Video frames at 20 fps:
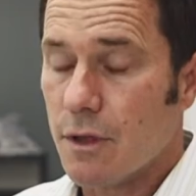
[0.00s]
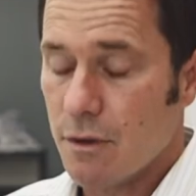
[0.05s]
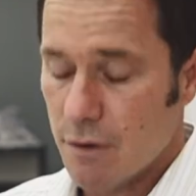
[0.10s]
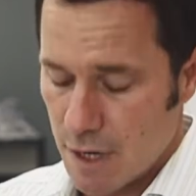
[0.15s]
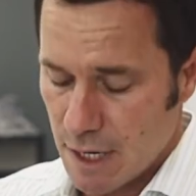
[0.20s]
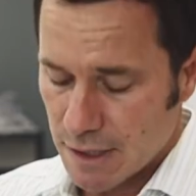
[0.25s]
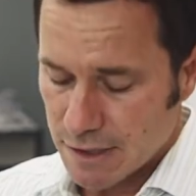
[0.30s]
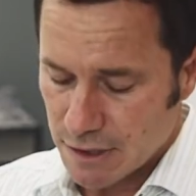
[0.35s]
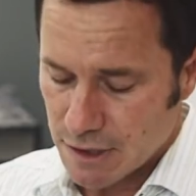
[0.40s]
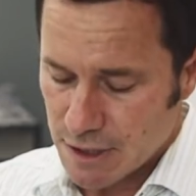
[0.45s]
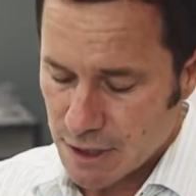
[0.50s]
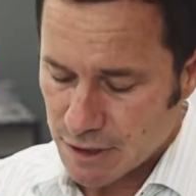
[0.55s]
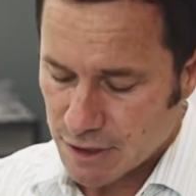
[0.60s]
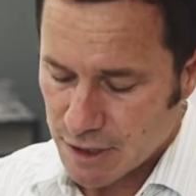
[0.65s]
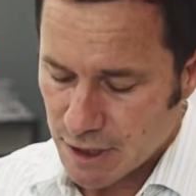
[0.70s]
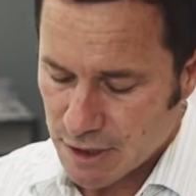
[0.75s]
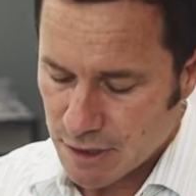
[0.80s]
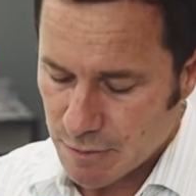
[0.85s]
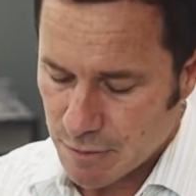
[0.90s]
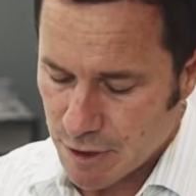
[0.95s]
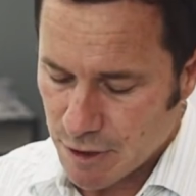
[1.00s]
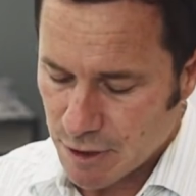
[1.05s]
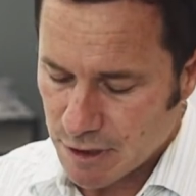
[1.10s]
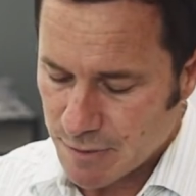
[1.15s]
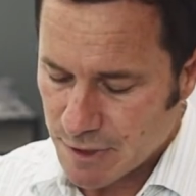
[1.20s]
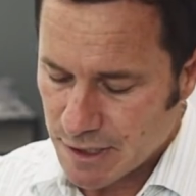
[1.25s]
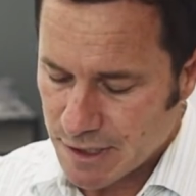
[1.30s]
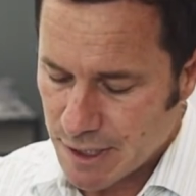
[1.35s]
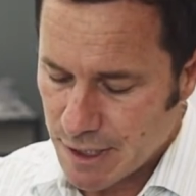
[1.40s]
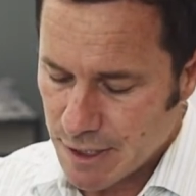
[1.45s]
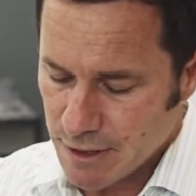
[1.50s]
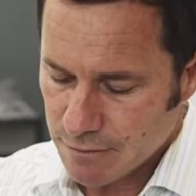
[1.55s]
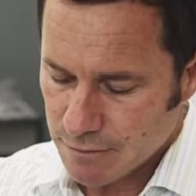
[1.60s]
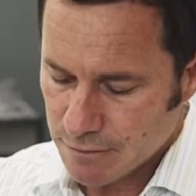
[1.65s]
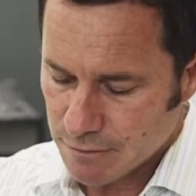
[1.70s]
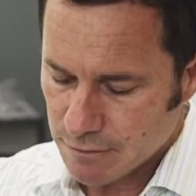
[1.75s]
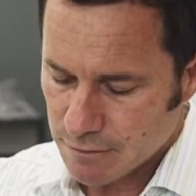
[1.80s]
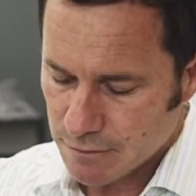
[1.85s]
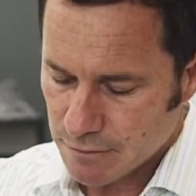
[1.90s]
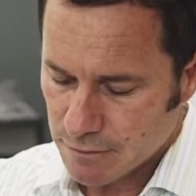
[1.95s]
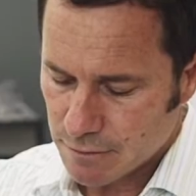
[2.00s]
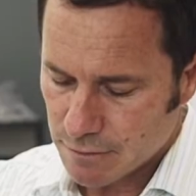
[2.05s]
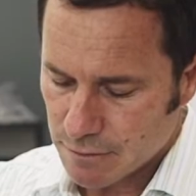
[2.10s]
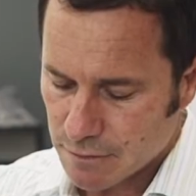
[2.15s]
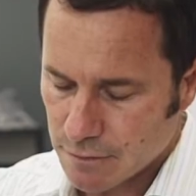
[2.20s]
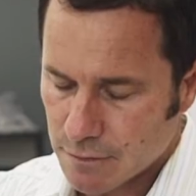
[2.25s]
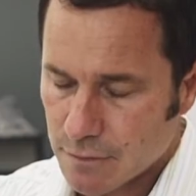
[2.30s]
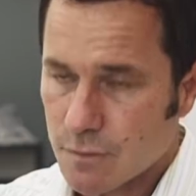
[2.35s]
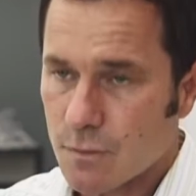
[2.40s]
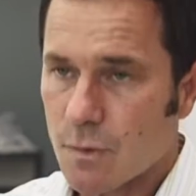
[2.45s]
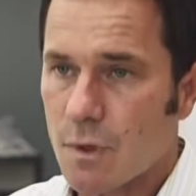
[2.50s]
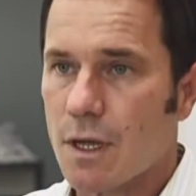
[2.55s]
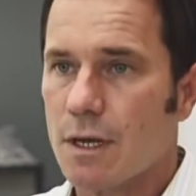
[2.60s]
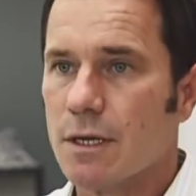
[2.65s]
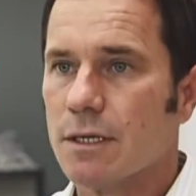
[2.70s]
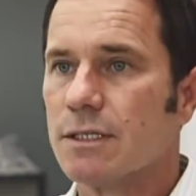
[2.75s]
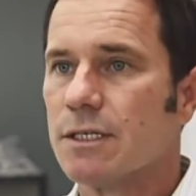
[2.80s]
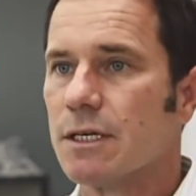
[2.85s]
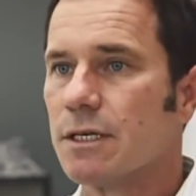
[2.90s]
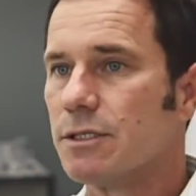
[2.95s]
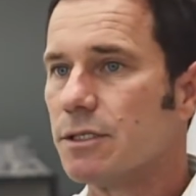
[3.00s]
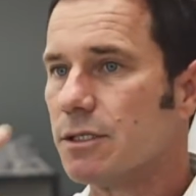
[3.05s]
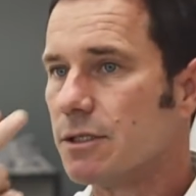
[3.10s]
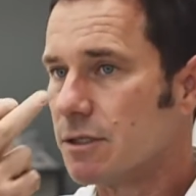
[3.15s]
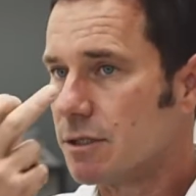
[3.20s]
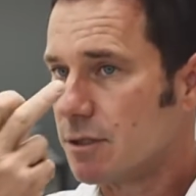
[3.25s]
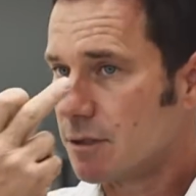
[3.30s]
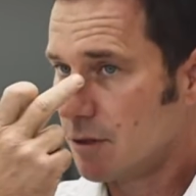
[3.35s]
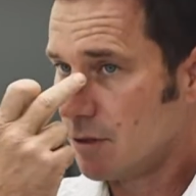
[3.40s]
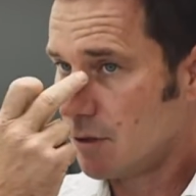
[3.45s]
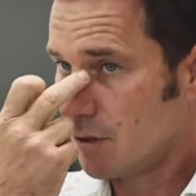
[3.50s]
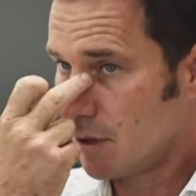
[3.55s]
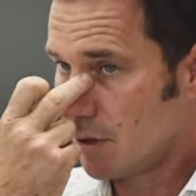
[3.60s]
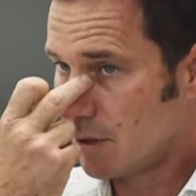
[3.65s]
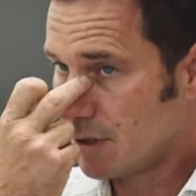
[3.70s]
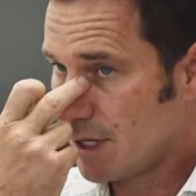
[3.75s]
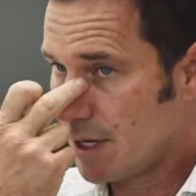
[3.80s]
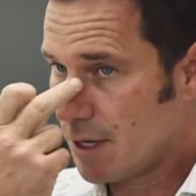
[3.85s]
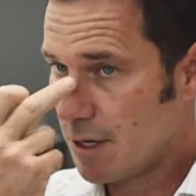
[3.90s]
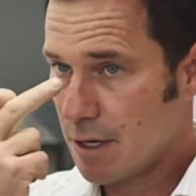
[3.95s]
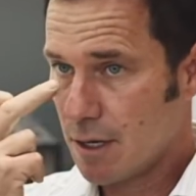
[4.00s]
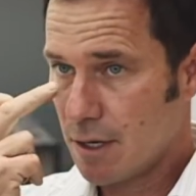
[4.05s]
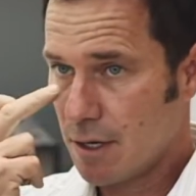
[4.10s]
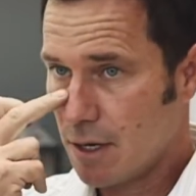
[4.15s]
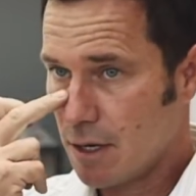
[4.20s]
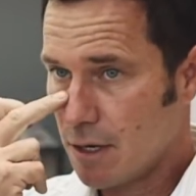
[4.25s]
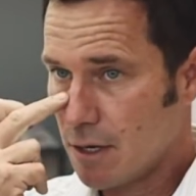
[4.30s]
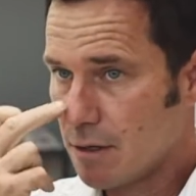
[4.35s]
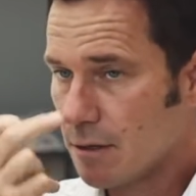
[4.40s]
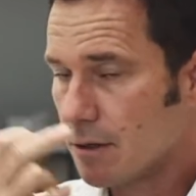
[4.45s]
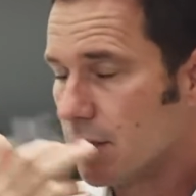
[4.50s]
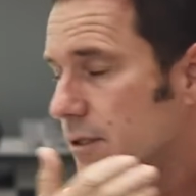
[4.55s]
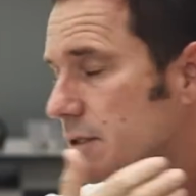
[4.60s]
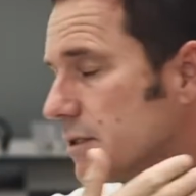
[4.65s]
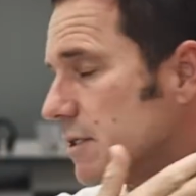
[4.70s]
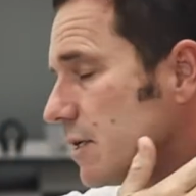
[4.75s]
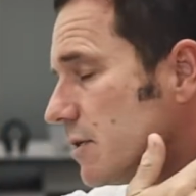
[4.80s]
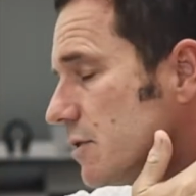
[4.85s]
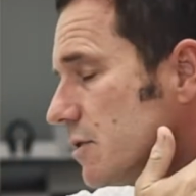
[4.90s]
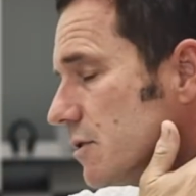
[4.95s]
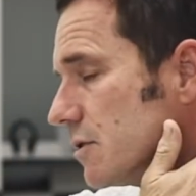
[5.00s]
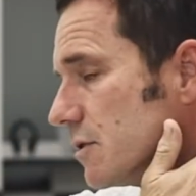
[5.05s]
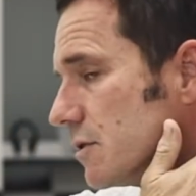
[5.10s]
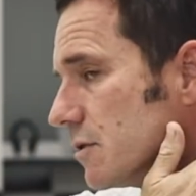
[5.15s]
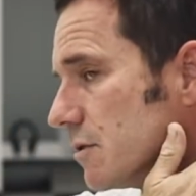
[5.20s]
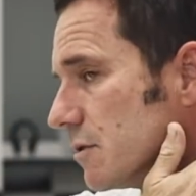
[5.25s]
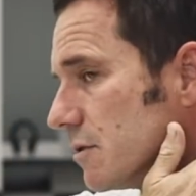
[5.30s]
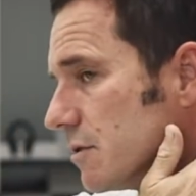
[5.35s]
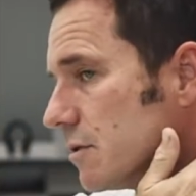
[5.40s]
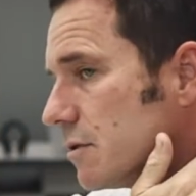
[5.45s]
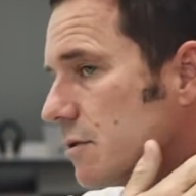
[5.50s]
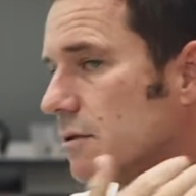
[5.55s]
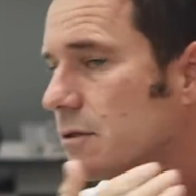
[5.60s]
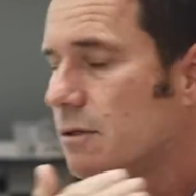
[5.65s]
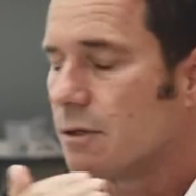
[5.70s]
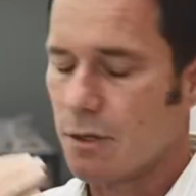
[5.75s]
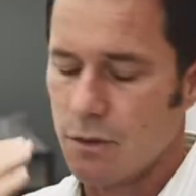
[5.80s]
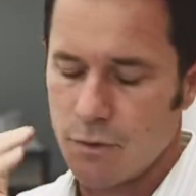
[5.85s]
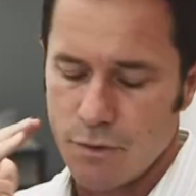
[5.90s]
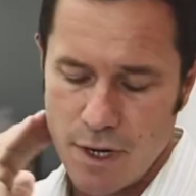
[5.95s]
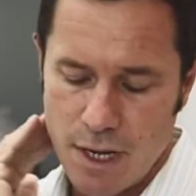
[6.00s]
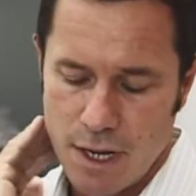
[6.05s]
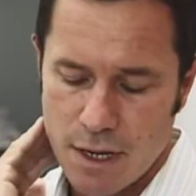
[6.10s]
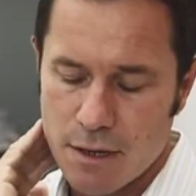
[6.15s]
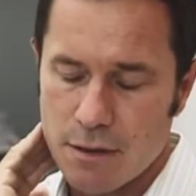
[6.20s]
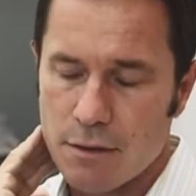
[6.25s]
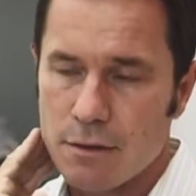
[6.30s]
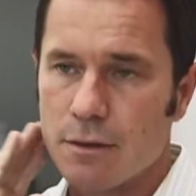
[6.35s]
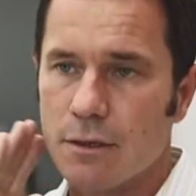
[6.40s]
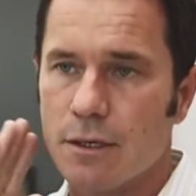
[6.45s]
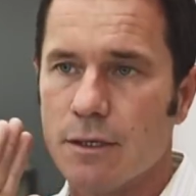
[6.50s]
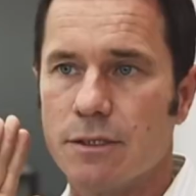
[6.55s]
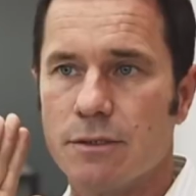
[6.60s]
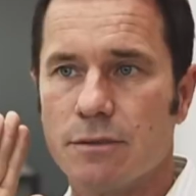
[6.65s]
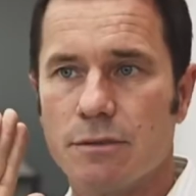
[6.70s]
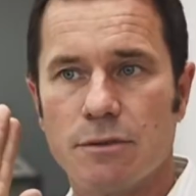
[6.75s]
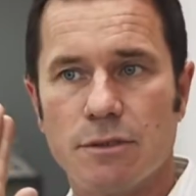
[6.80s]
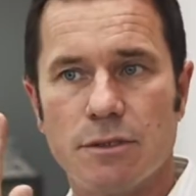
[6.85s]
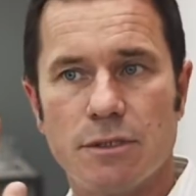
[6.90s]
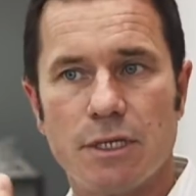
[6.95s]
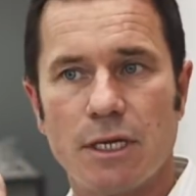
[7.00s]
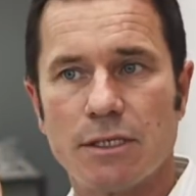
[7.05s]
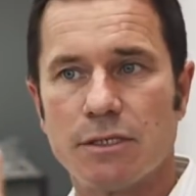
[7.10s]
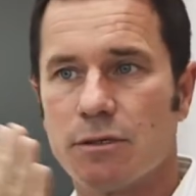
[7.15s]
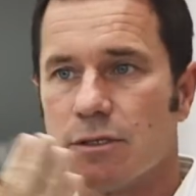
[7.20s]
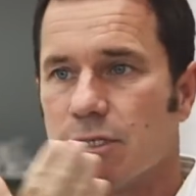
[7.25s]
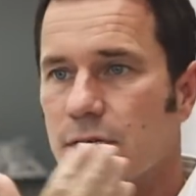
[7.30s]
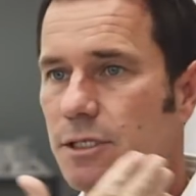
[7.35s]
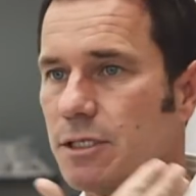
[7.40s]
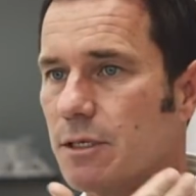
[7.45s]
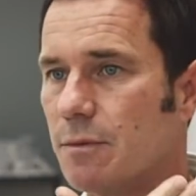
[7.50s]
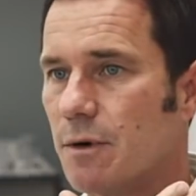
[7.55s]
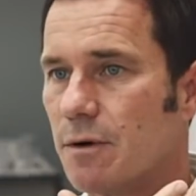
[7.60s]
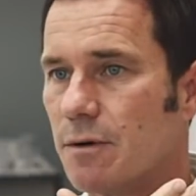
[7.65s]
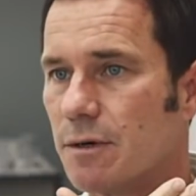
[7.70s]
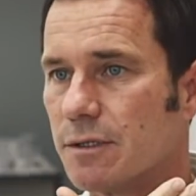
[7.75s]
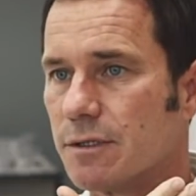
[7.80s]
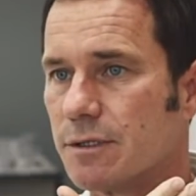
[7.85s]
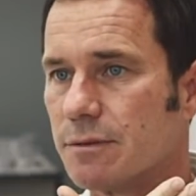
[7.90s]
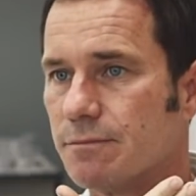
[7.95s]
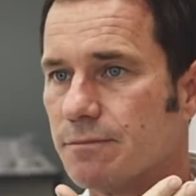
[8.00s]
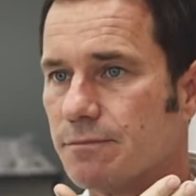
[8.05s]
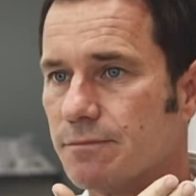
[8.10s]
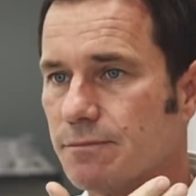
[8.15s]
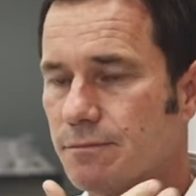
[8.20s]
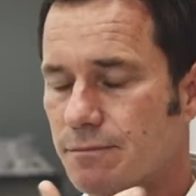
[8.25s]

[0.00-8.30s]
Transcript: The unit has an adjustable nosepiece here, and it touches your nose here and here and touches your neck does not touch anywhere else.